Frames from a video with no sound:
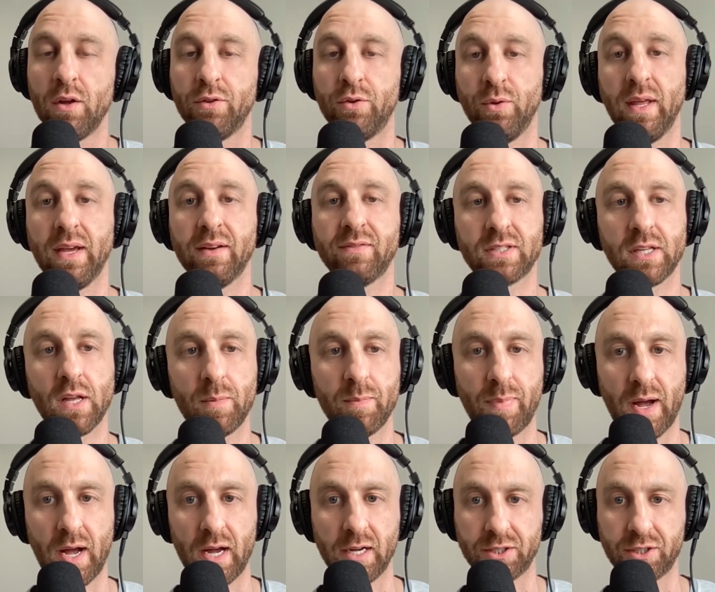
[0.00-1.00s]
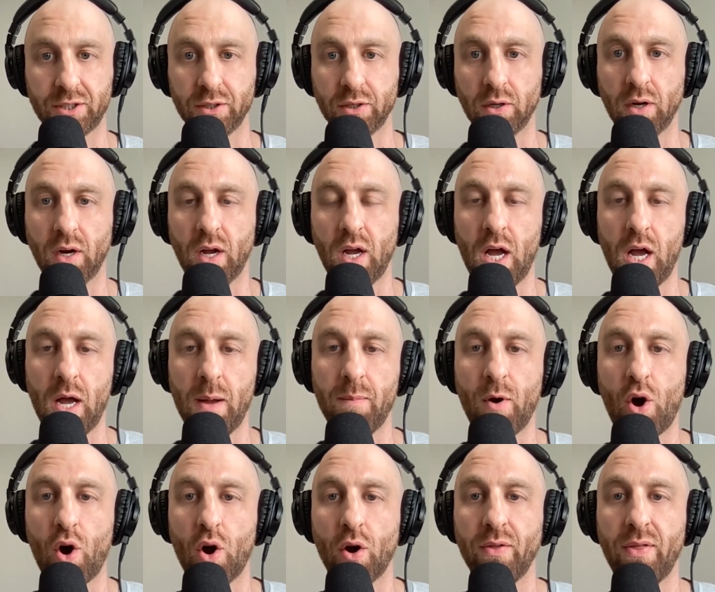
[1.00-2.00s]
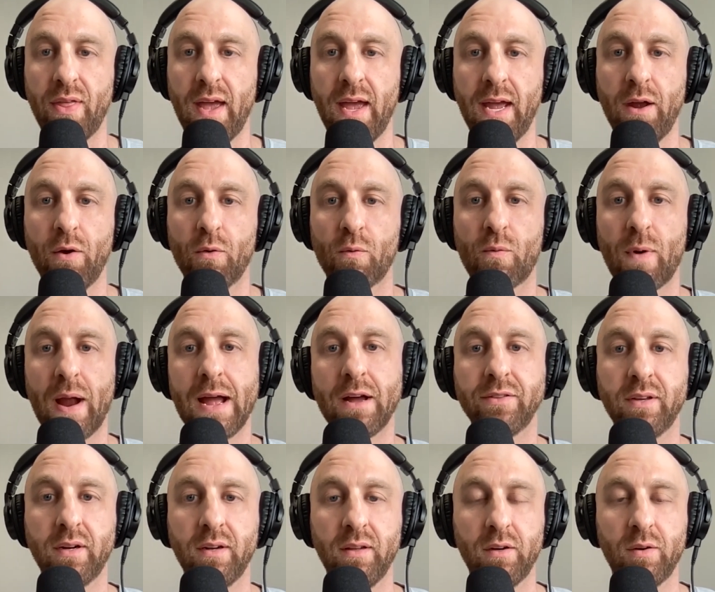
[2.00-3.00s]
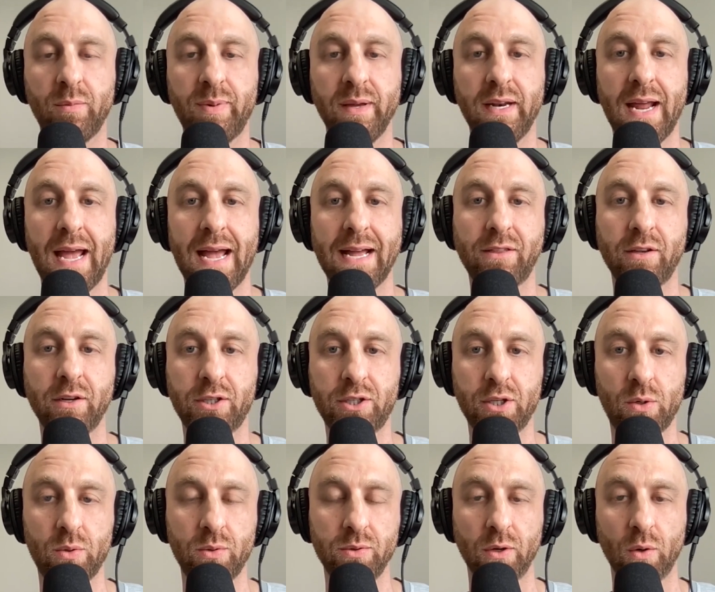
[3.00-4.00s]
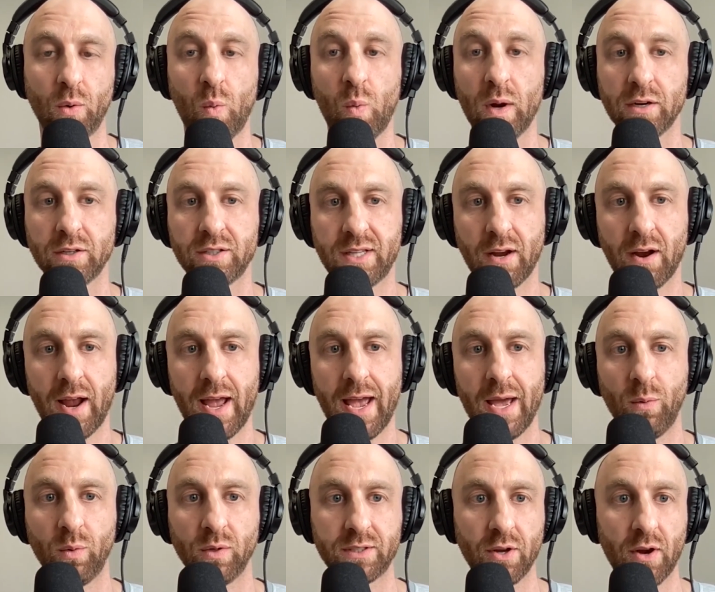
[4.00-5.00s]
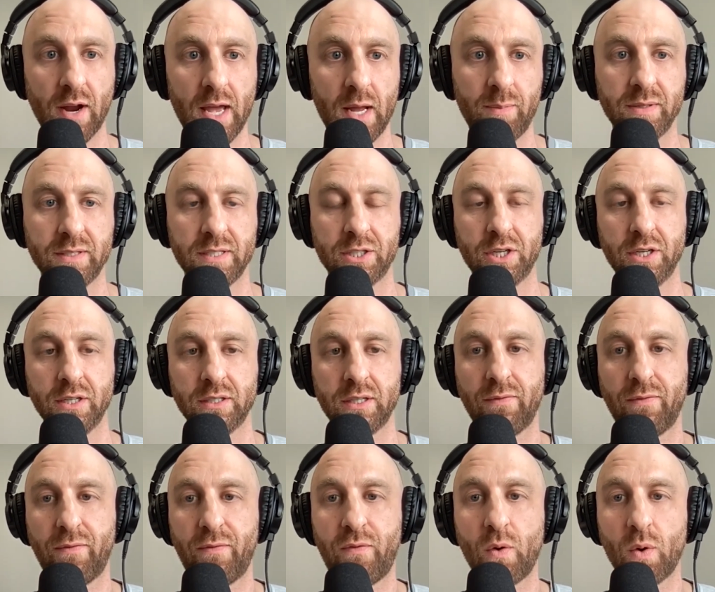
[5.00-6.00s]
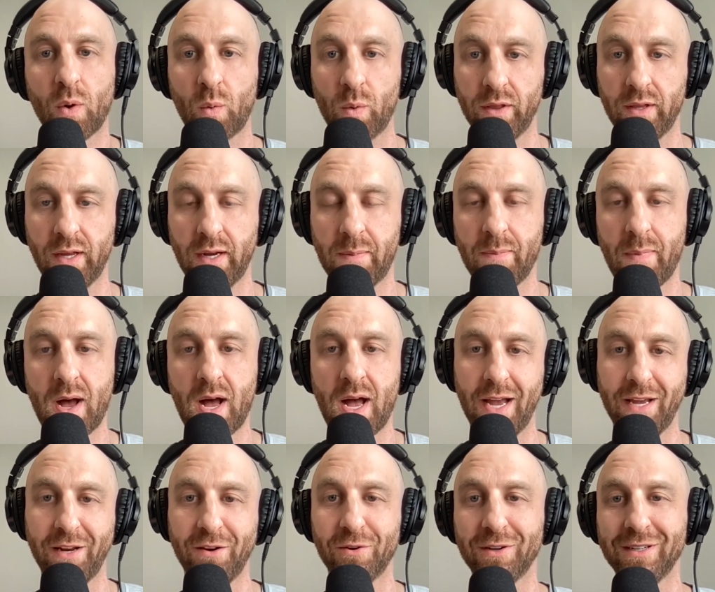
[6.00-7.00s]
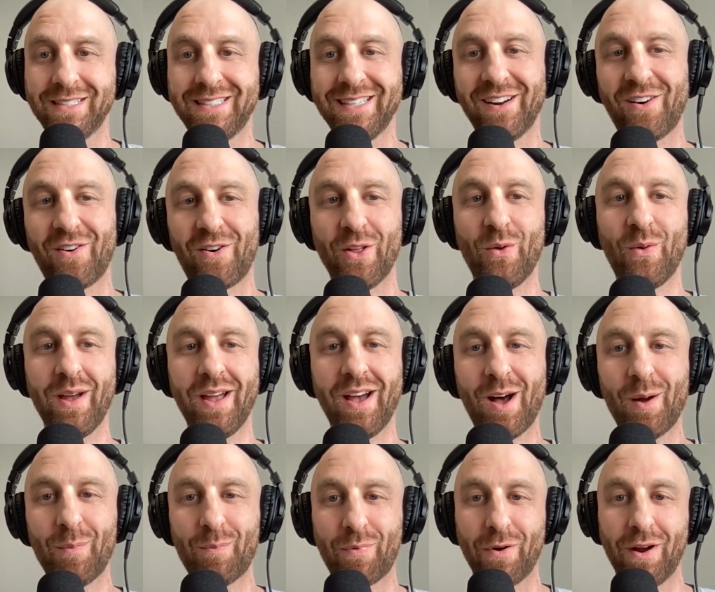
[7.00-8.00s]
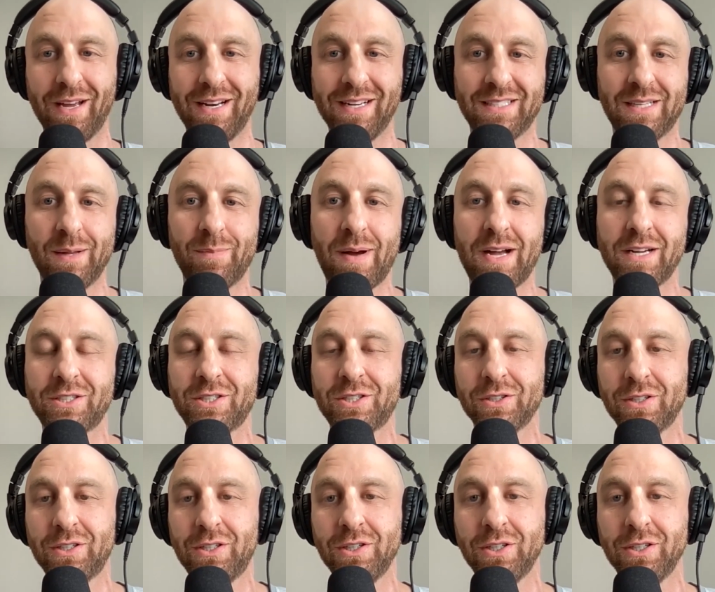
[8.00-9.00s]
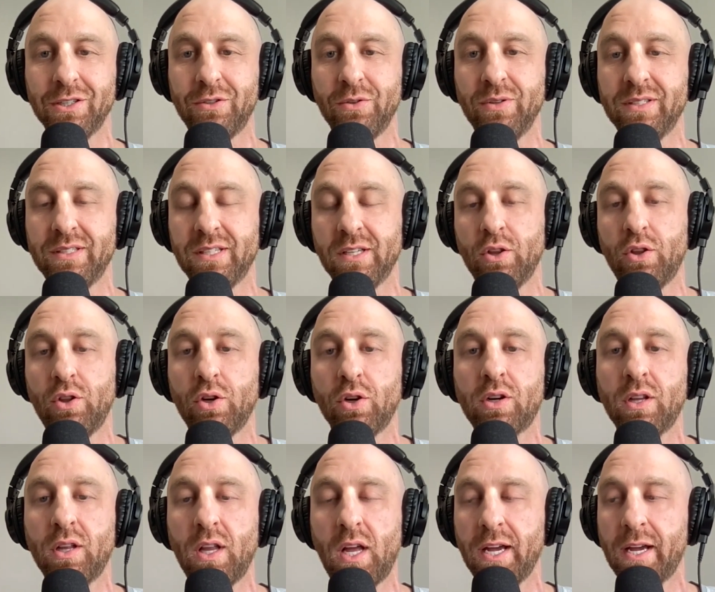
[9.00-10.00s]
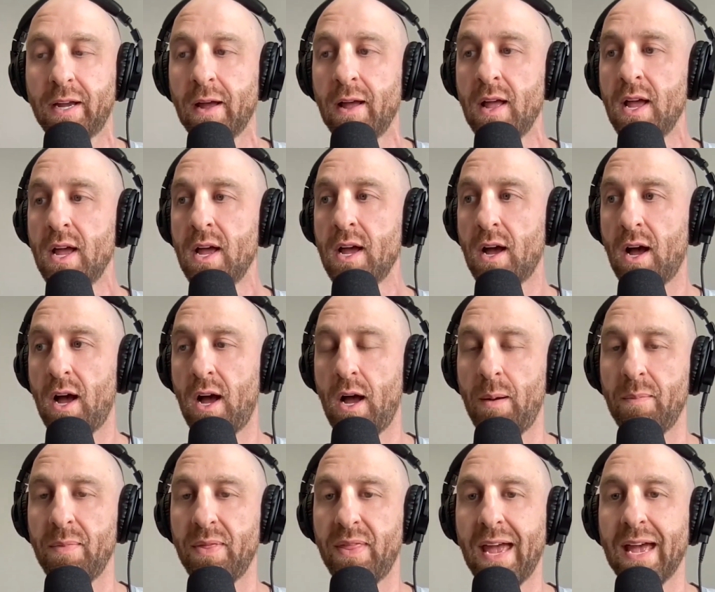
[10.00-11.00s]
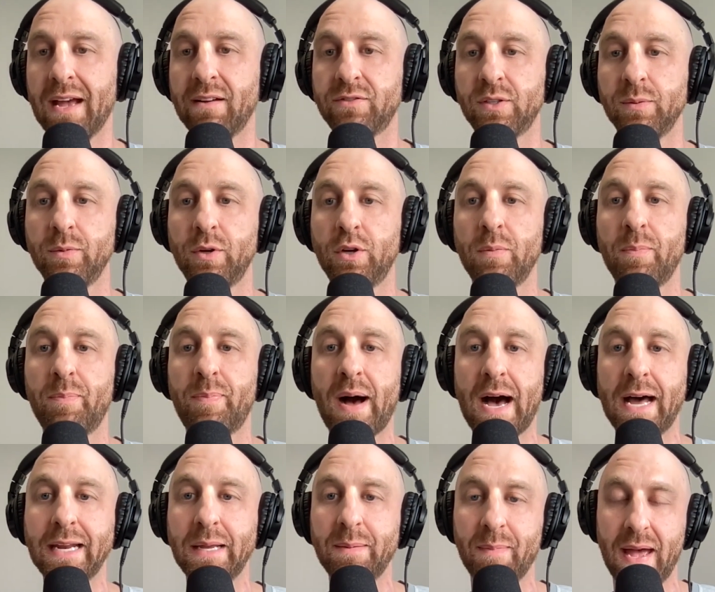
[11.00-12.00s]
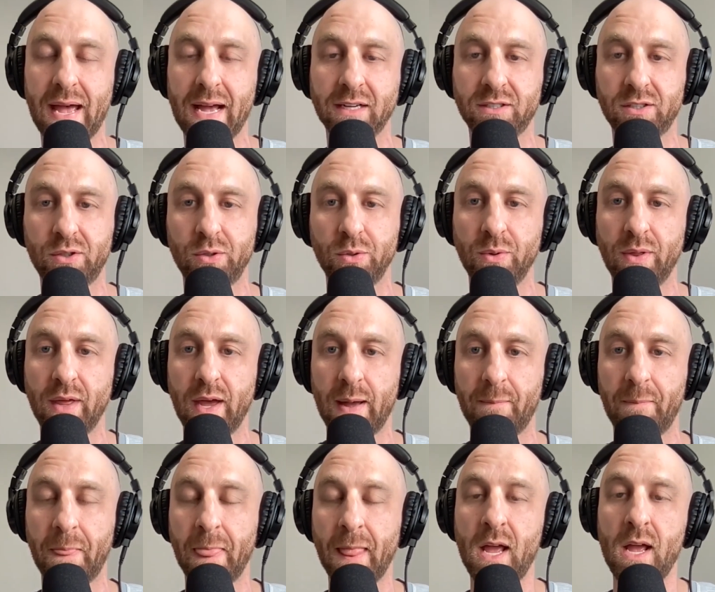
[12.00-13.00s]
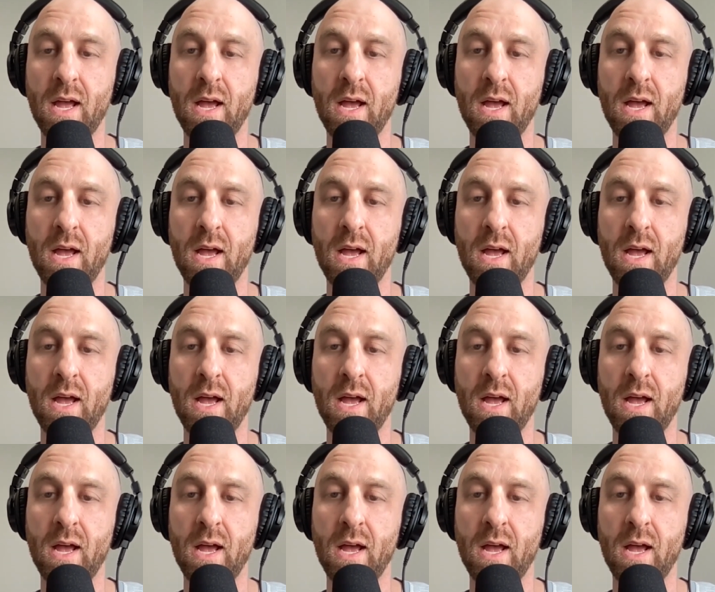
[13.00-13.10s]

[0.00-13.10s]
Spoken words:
Do they have slump posture? Are they rounded a little bit at the shoulder? Where's their head? What's their head position? Is it forward like mine, or is it all the way upright? Is the posture good? Does it look like they have some good body mass to them?